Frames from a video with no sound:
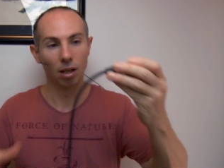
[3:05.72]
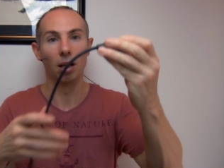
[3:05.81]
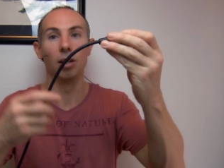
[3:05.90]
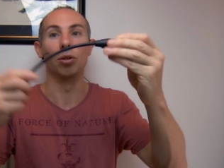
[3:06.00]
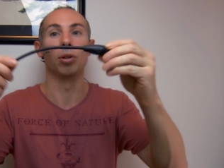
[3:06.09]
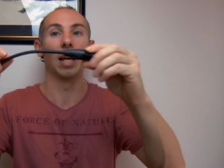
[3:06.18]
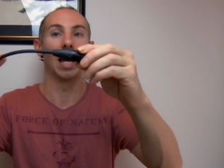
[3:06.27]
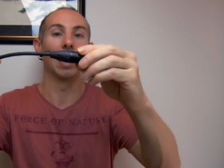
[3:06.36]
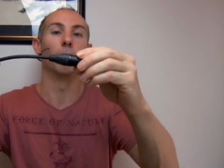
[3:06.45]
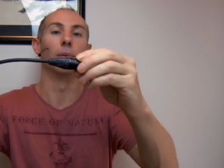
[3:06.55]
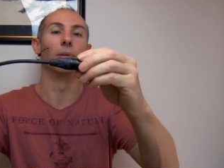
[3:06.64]
are your
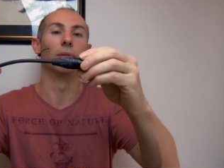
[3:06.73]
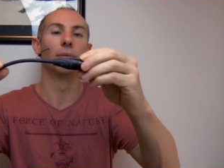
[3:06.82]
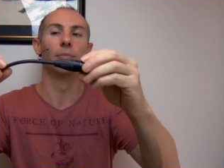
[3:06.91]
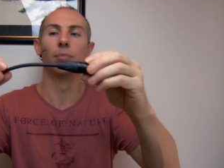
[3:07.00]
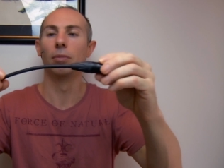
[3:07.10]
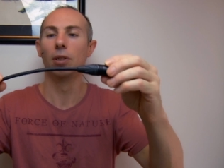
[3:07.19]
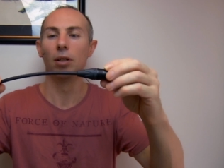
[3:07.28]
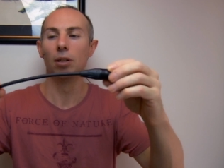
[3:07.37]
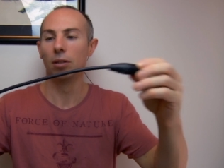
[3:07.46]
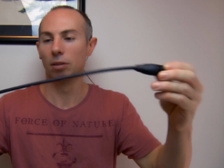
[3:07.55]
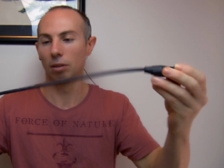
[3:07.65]
cables.
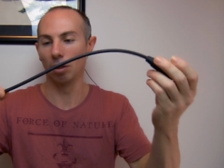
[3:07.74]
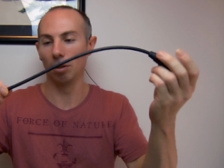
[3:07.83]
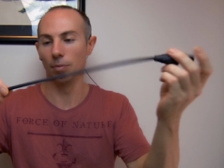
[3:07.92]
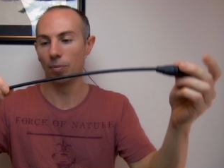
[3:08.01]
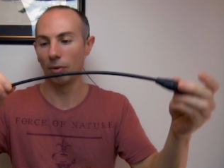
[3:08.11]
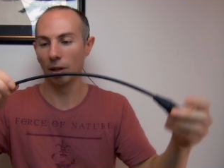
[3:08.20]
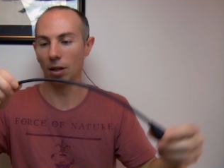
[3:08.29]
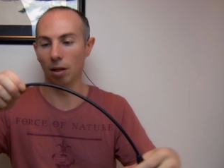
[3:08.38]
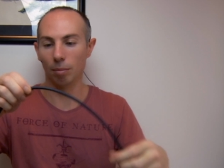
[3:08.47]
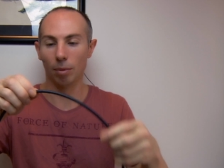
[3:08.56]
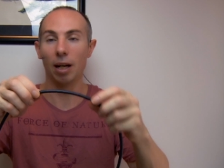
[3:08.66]
So
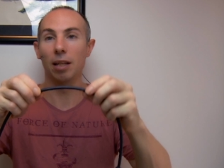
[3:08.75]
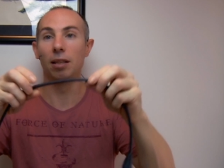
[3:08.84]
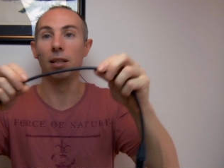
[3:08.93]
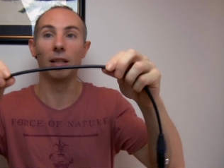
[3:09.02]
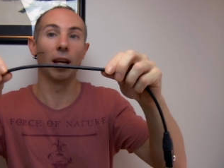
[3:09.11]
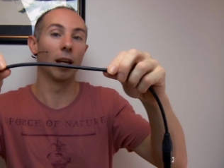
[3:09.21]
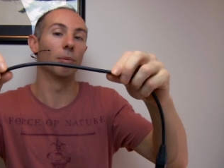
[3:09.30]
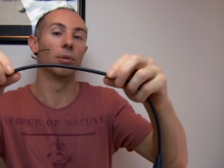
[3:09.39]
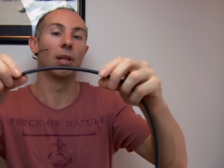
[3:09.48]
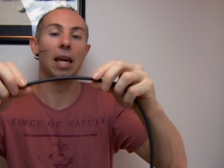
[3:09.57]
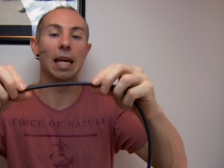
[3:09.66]
I had these
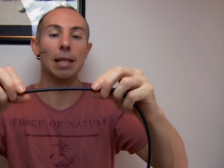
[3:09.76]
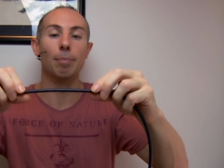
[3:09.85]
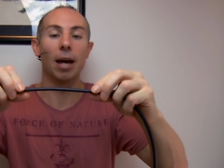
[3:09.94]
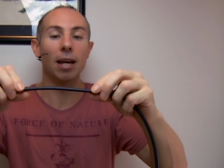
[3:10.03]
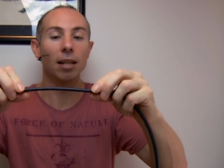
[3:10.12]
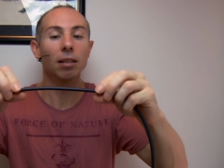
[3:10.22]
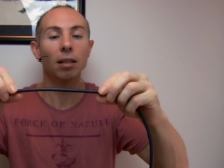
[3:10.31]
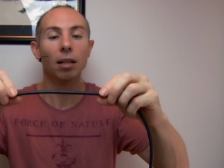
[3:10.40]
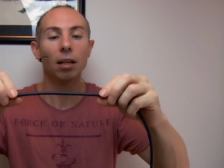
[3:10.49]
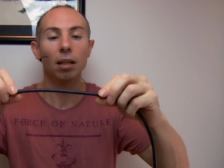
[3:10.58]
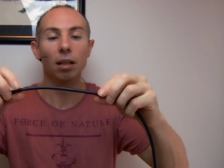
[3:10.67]
cables handmade
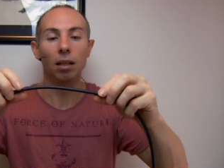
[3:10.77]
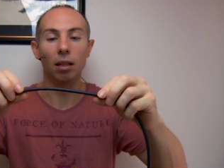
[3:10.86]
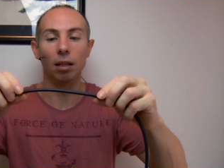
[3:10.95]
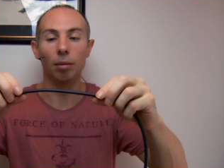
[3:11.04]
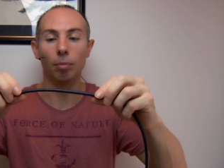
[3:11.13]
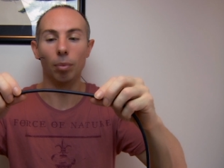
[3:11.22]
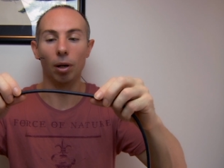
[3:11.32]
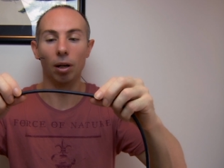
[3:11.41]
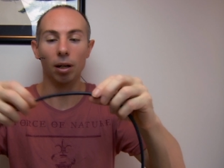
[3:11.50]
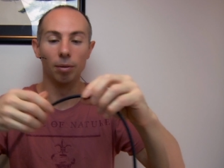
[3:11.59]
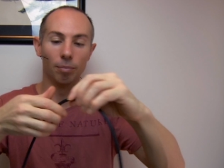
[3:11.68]

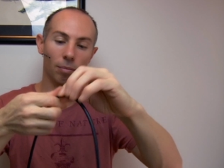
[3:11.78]
by